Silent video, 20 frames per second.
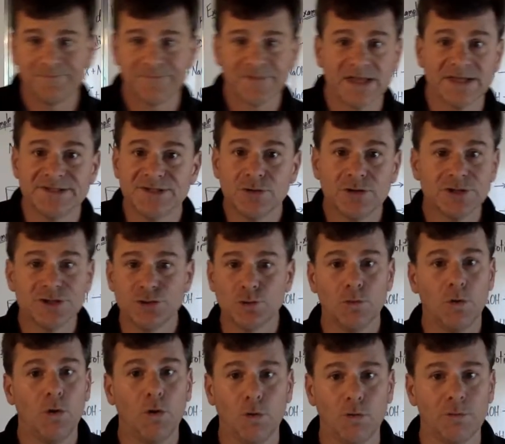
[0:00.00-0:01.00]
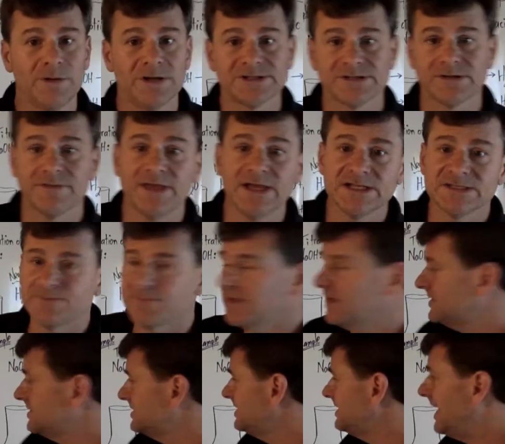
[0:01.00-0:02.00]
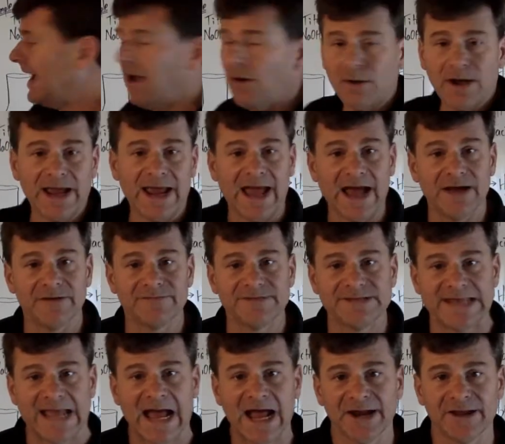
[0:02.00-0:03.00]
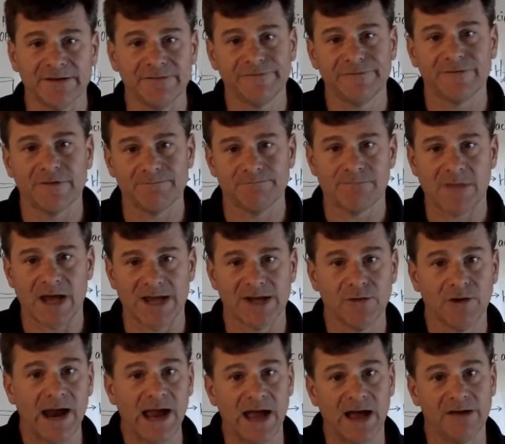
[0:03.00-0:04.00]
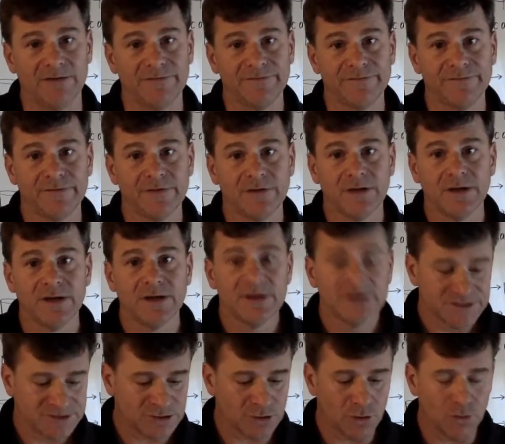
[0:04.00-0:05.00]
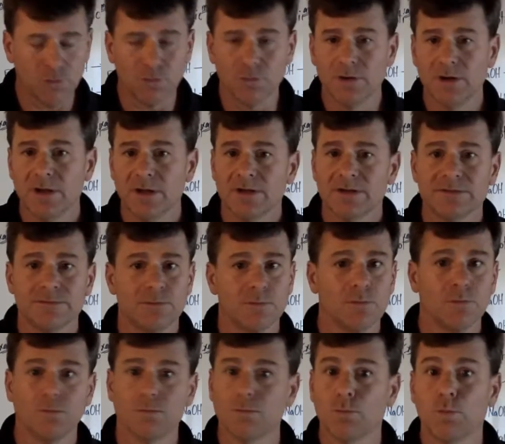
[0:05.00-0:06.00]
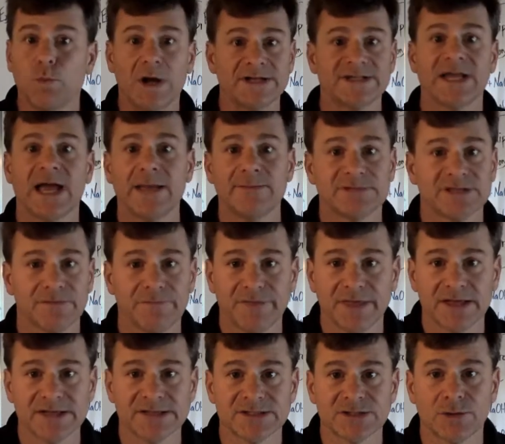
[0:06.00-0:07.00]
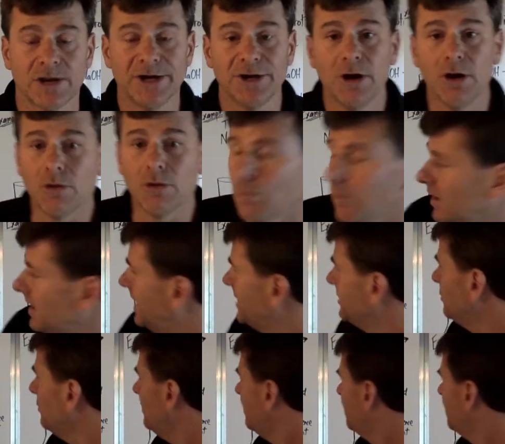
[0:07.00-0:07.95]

is you can do a whole bunch of things, because now I have data from my graph. So what types of things do I know? Well, I know